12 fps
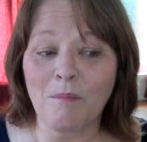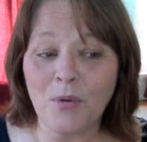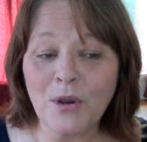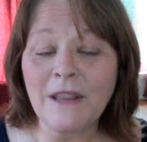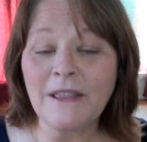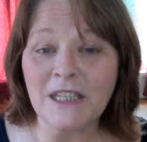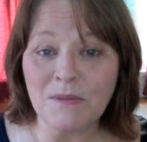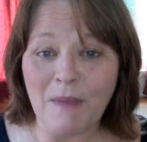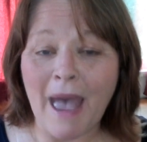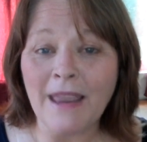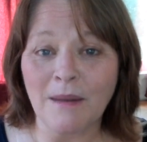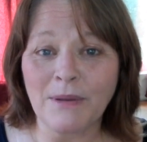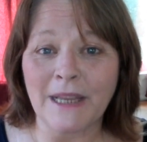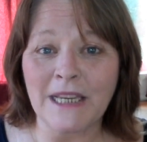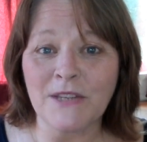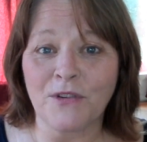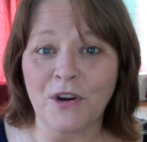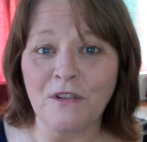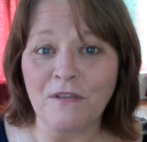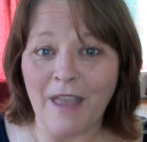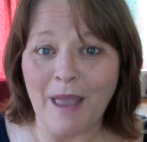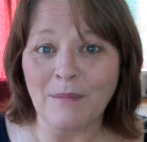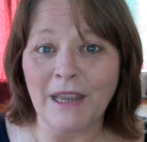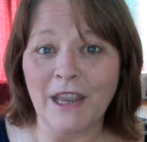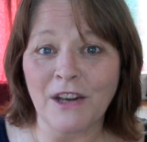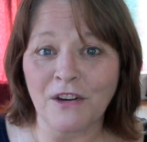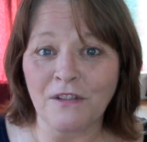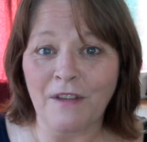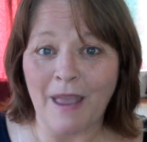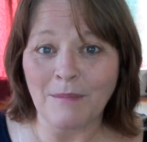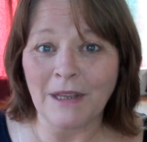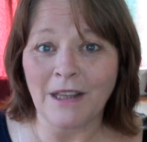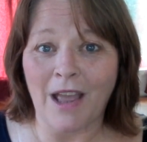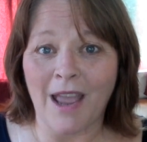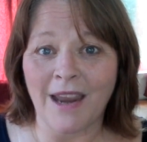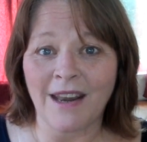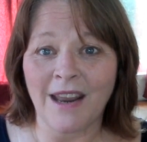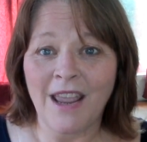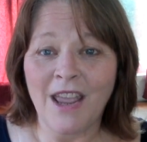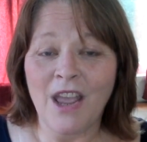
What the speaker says: putting this back in place for your family and your family line